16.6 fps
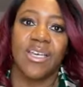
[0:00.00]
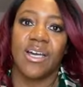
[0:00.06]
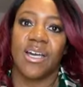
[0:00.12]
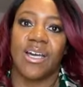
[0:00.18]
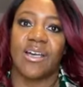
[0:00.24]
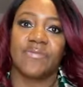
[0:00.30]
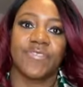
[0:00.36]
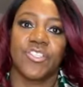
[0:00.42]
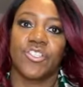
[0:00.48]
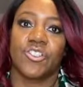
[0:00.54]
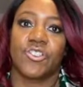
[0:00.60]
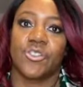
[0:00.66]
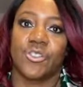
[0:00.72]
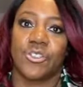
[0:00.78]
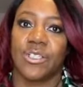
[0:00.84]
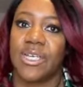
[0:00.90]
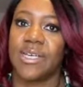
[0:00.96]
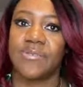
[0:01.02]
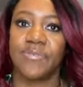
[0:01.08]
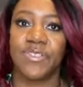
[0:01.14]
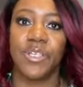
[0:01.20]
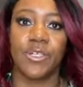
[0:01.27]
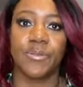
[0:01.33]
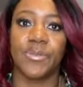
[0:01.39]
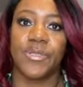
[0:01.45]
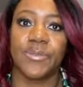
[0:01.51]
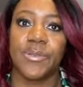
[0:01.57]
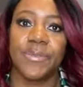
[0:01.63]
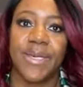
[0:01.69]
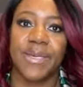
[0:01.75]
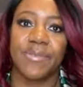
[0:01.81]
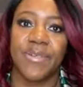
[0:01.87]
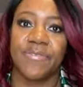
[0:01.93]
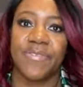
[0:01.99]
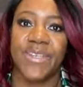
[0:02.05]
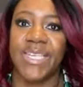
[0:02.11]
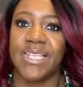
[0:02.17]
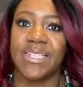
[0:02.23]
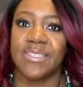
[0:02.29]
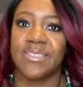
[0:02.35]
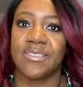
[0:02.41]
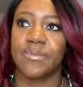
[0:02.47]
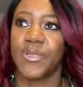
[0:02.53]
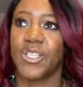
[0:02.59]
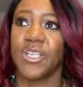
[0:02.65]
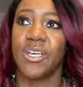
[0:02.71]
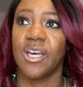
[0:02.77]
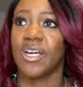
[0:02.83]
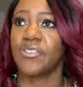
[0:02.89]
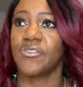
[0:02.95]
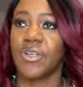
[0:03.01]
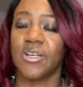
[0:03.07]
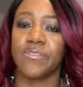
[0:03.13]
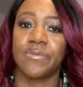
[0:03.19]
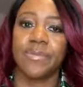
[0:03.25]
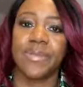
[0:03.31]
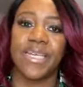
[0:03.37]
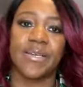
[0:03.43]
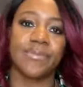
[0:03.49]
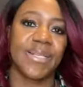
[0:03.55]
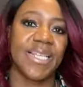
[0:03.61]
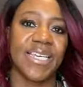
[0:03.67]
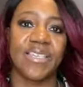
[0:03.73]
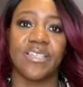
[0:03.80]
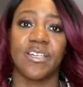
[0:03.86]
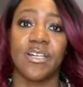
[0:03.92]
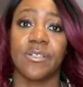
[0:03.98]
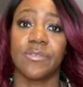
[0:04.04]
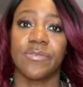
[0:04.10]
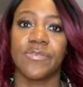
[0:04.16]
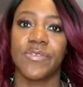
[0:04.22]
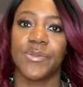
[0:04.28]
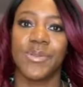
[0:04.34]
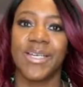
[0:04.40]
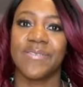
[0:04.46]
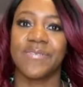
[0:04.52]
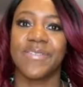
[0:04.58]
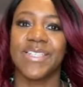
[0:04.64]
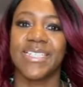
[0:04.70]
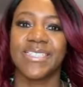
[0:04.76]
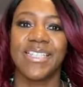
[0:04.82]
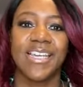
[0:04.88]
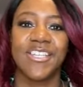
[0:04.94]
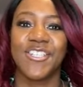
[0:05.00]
I have to talk, I have to open up about my feelings, but I'd rather be out playing golf, or whatever it is.